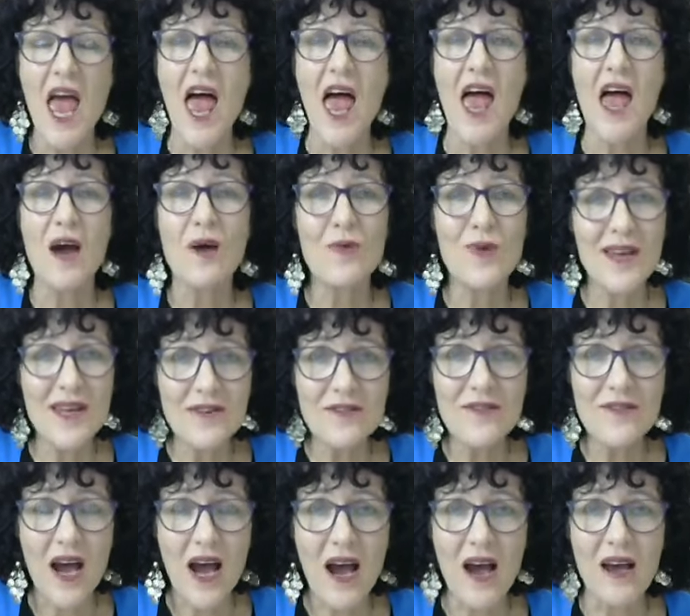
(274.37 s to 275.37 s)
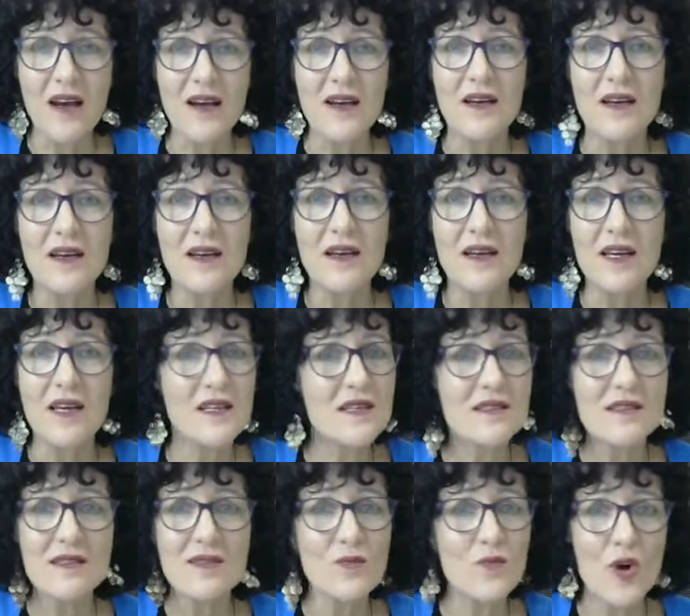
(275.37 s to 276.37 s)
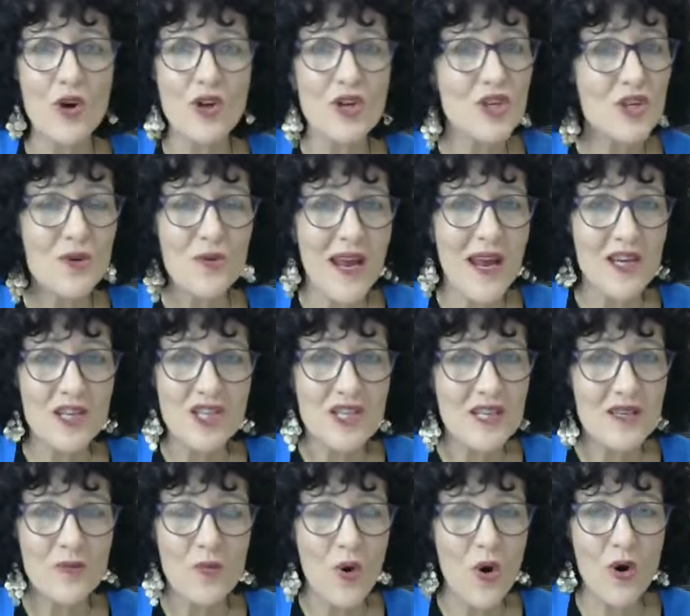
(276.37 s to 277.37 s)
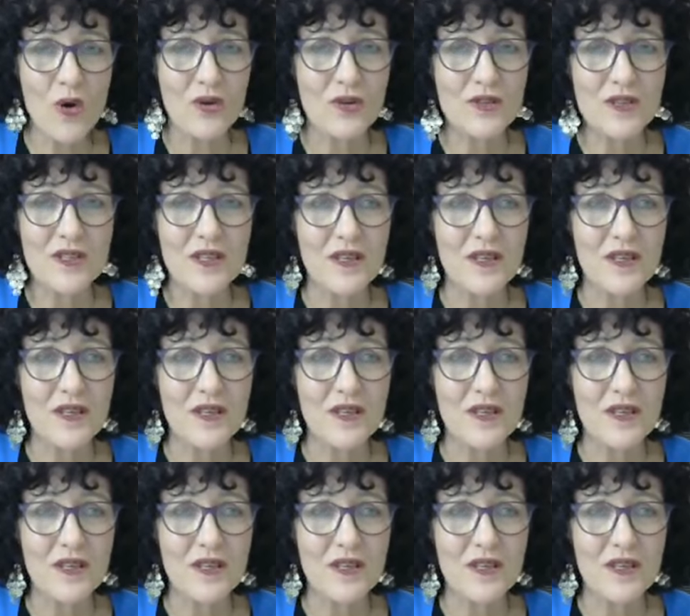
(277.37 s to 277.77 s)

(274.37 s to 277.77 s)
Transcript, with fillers: However, it isn't what you actually want.